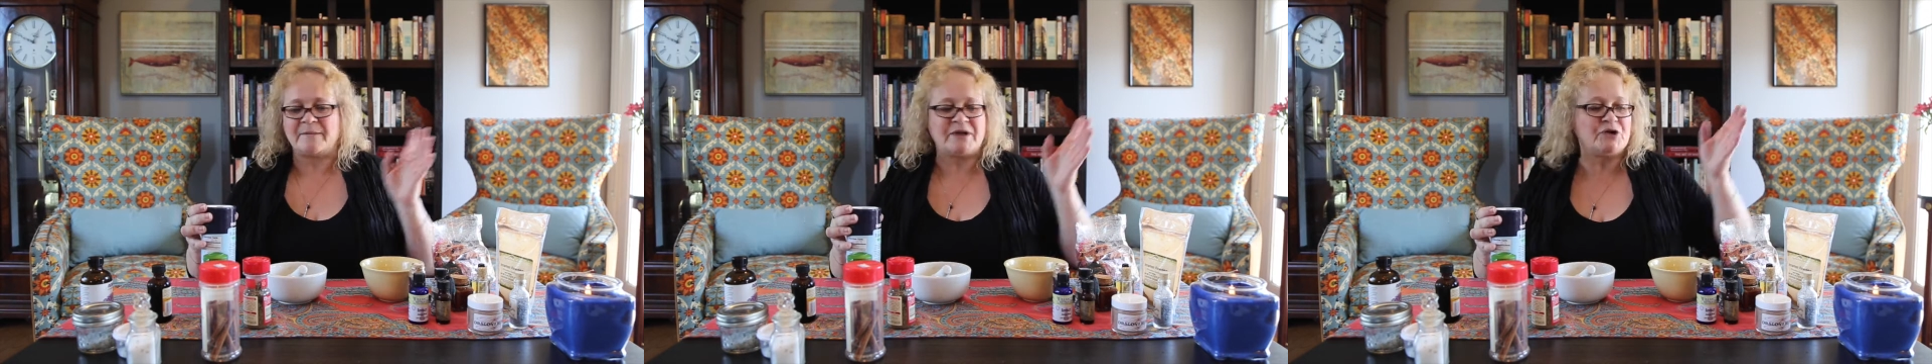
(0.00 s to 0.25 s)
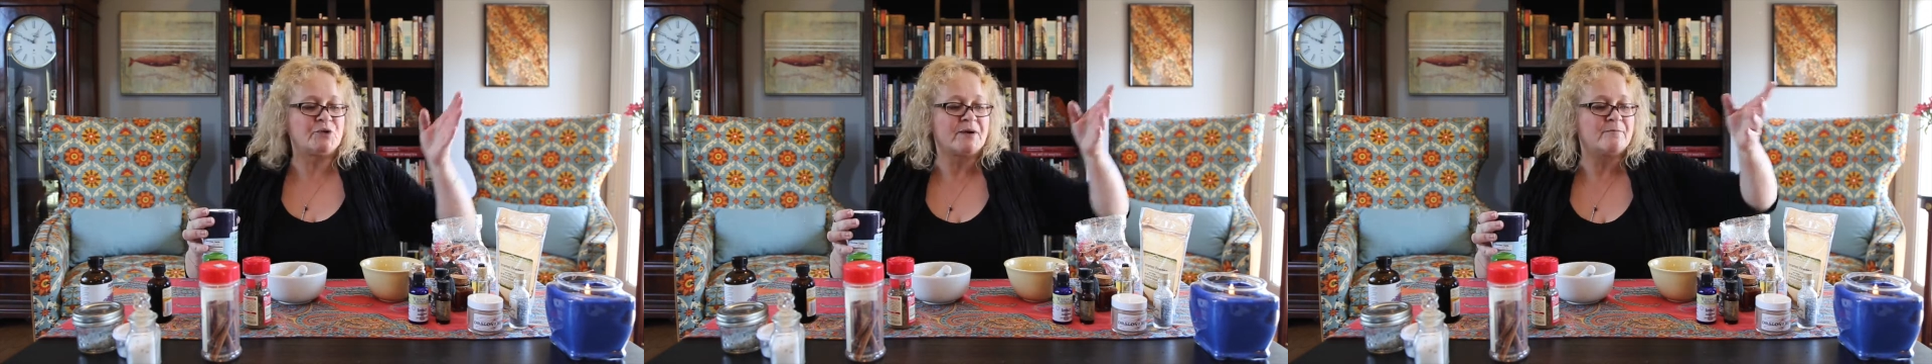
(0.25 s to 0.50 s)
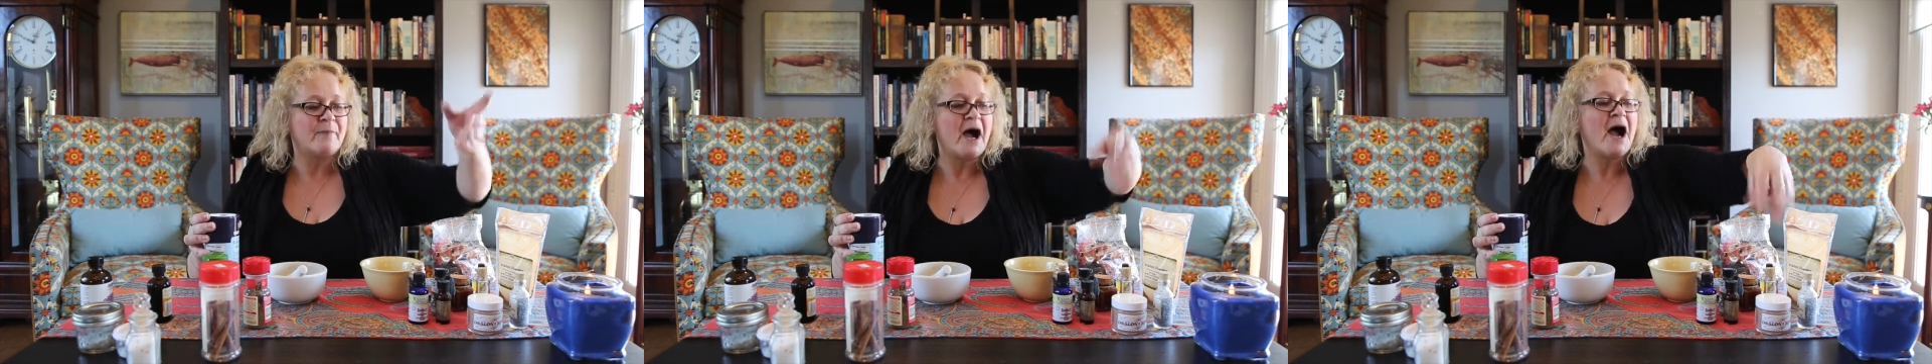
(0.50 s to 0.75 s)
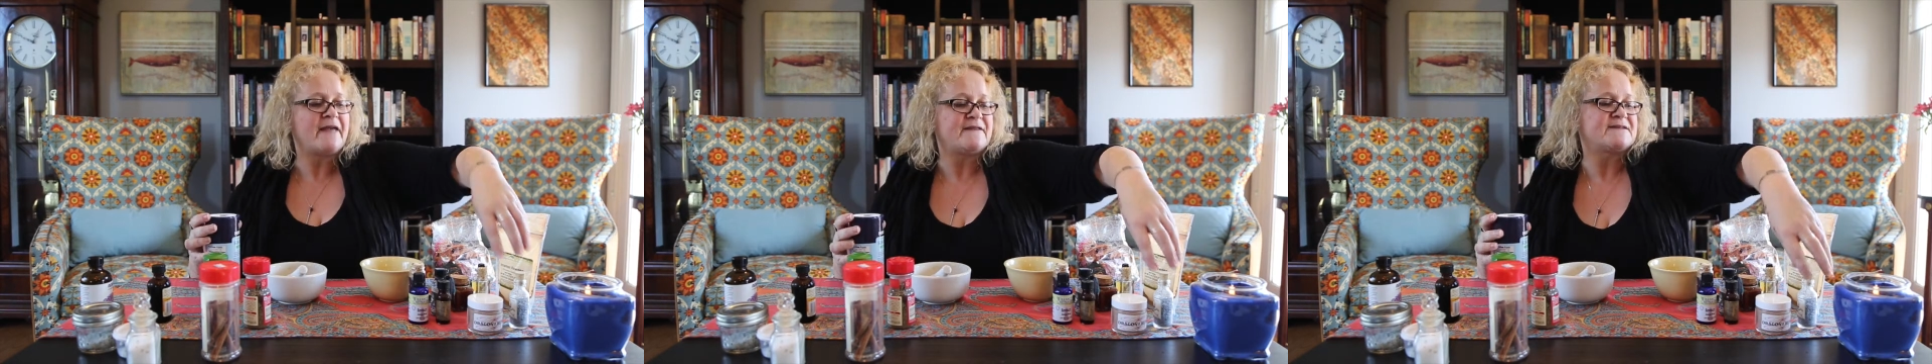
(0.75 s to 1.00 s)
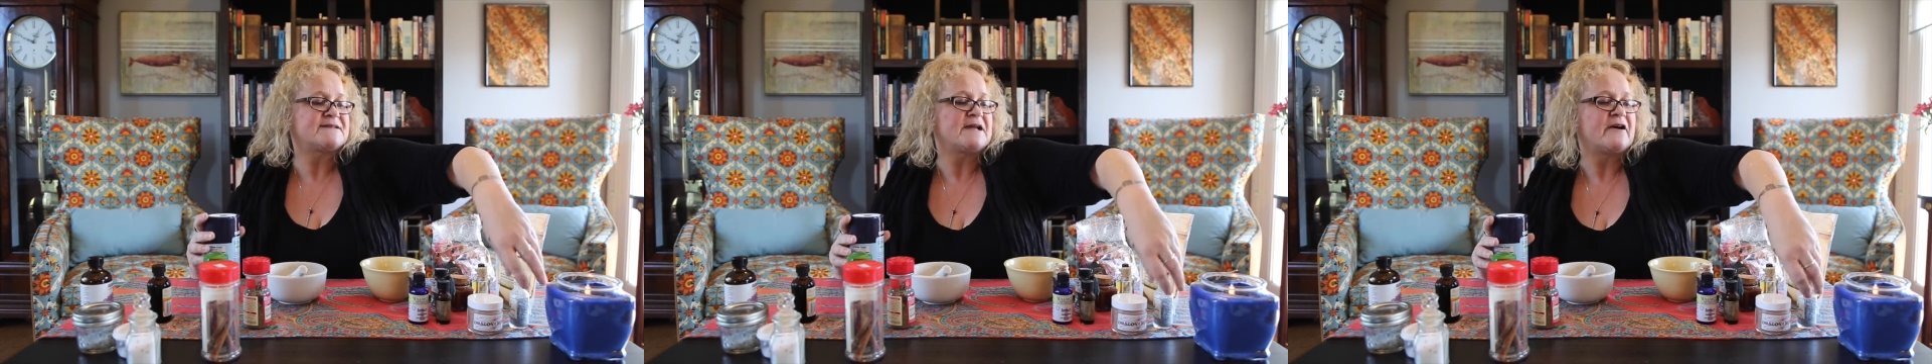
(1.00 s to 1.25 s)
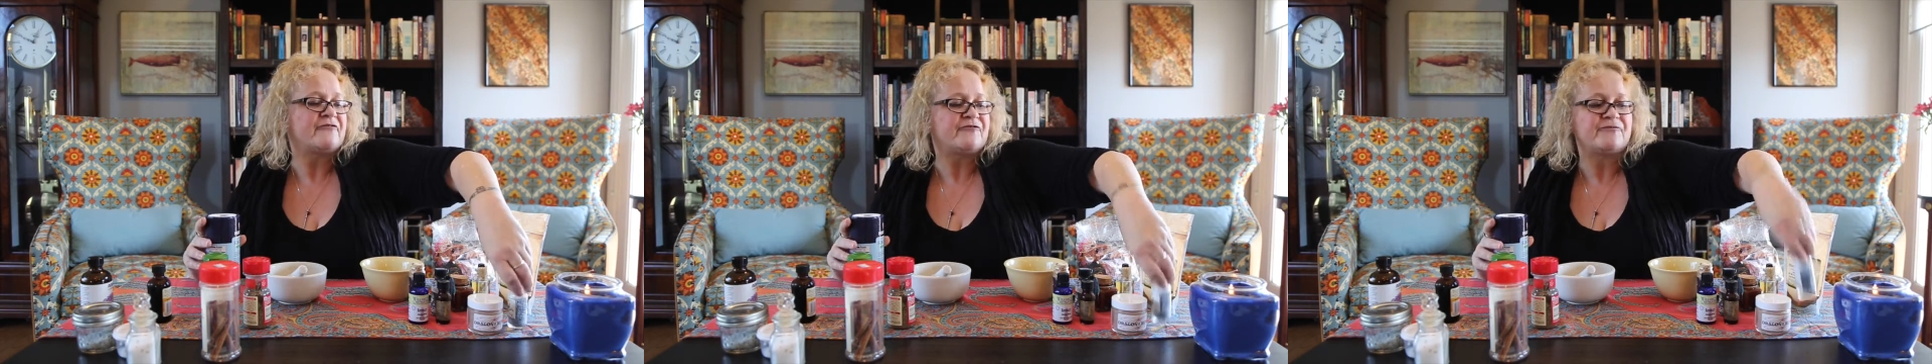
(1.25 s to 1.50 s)
mean, you can buy the
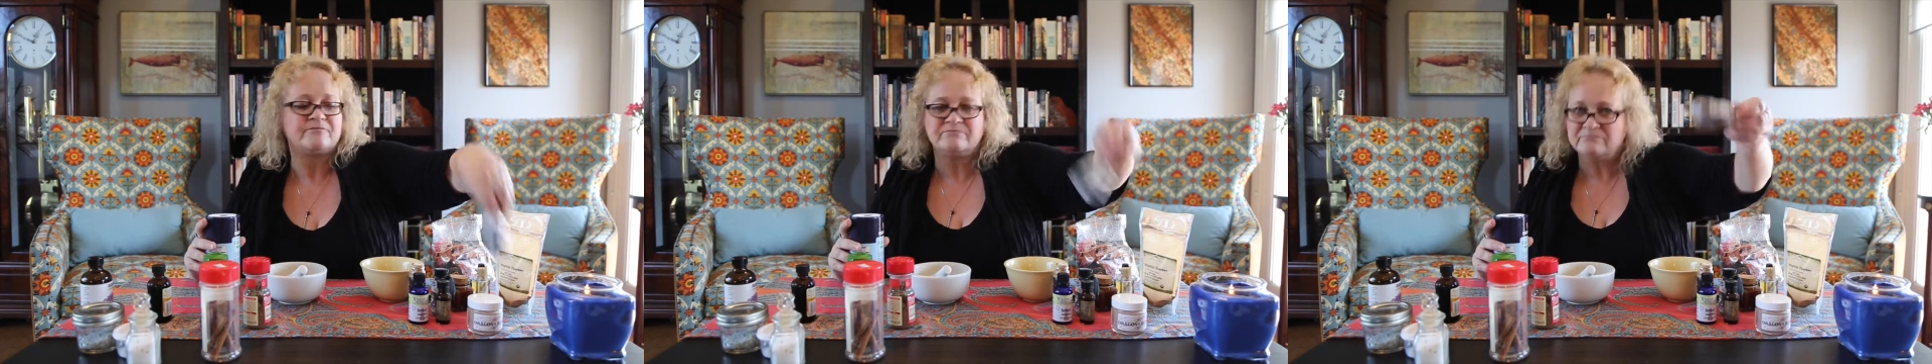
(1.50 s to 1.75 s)
stuff